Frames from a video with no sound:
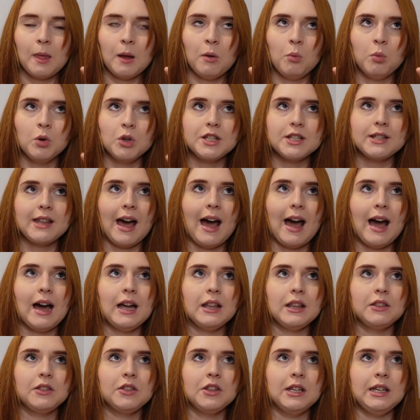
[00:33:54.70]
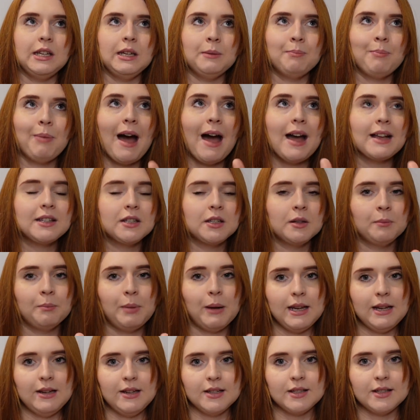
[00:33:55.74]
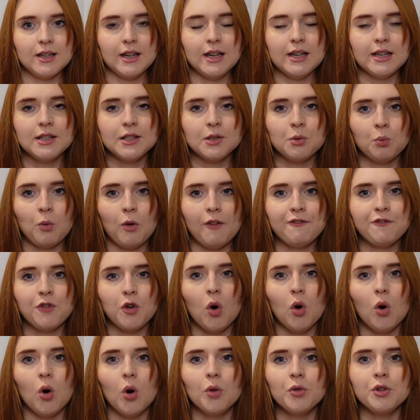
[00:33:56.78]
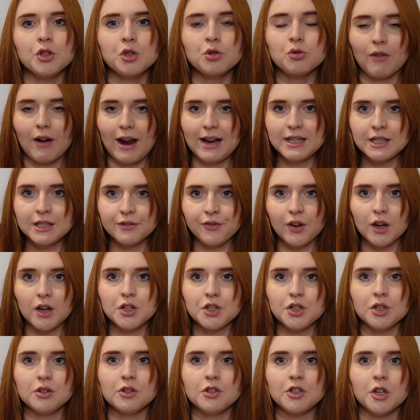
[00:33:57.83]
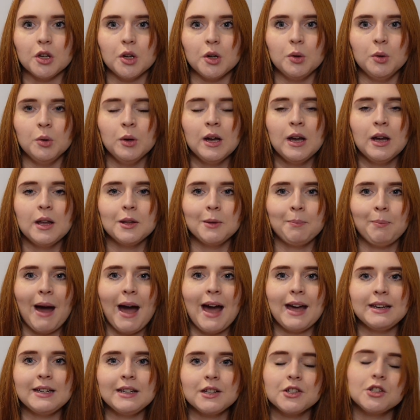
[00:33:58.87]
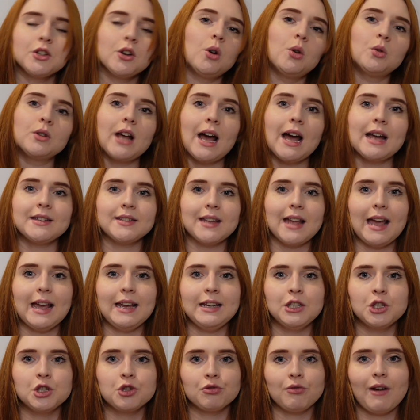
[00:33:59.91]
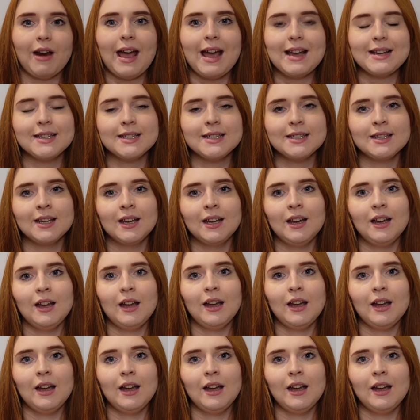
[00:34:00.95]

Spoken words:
was that the pattern pieces were for the dress version. So the pattern is sold as a dress